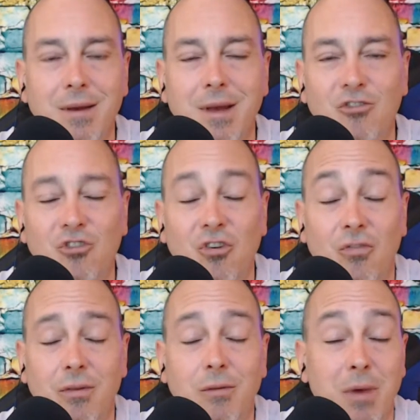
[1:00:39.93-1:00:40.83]
it's
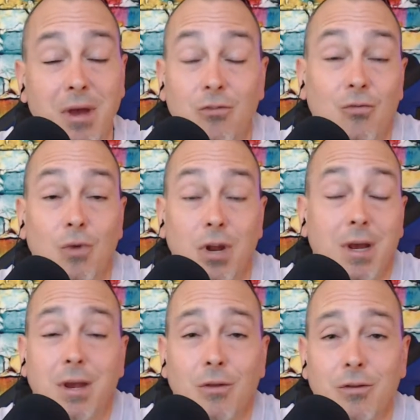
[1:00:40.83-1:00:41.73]
just, to me, it's
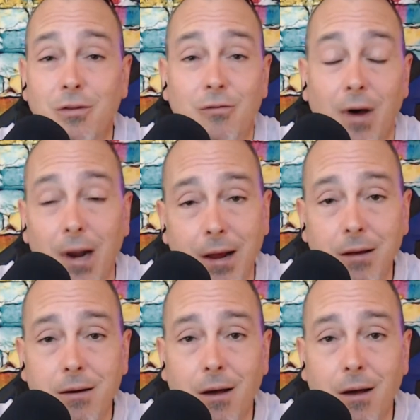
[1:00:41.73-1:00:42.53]
ridiculous. It's funny.